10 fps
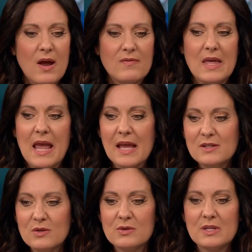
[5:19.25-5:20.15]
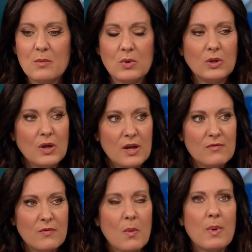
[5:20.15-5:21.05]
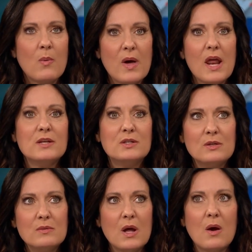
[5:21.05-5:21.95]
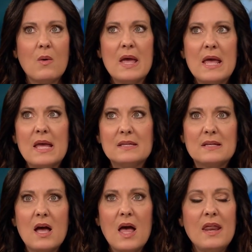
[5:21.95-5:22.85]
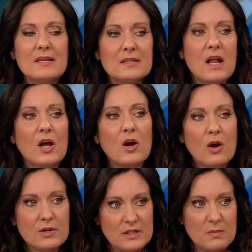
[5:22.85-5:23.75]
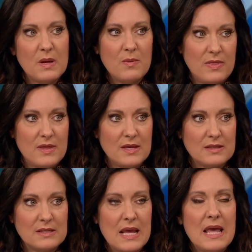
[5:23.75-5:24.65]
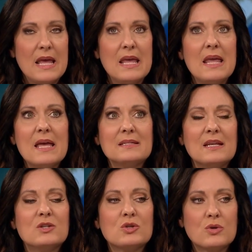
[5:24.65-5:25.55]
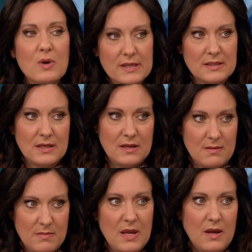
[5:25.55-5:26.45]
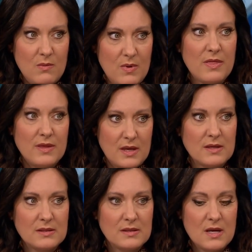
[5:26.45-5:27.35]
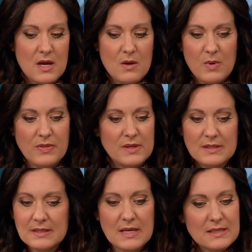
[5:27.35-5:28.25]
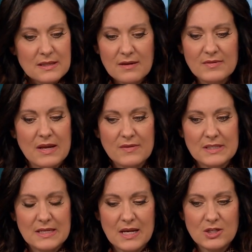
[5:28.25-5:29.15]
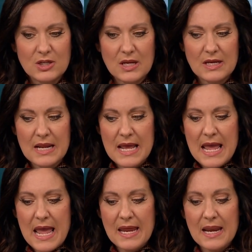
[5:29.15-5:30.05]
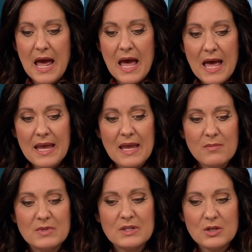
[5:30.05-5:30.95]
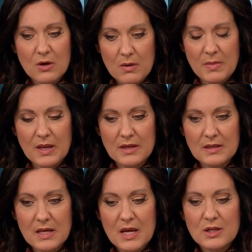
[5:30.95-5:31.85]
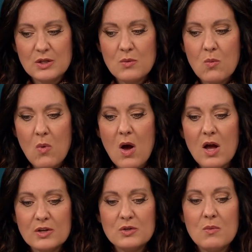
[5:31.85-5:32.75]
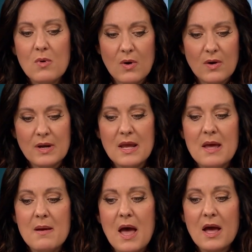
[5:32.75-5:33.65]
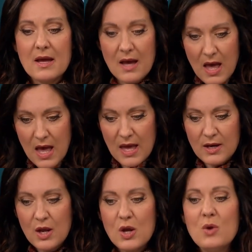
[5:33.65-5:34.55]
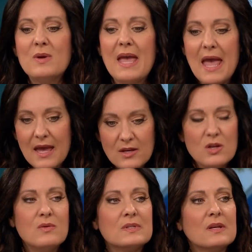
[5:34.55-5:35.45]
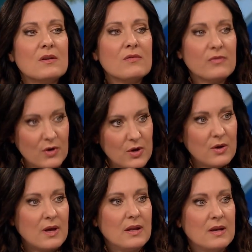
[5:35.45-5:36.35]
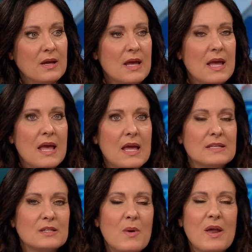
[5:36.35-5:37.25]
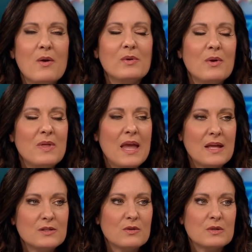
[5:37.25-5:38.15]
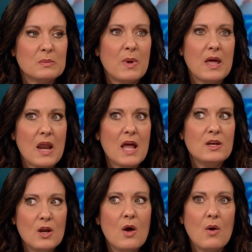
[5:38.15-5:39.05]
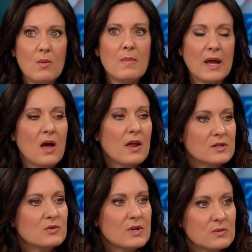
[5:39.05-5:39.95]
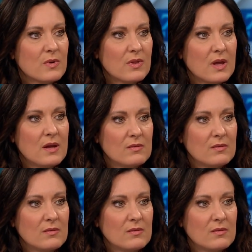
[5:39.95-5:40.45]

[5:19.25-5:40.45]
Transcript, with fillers: have the answers that we're looking for, but what I do know is God has not cursed me with this. Mm-hmm. He has entrusted me with this, with this season of devastation. And I am determined to walk toward a God who can use it for good. And so I don't know the answers, but I know my God is trustworthy.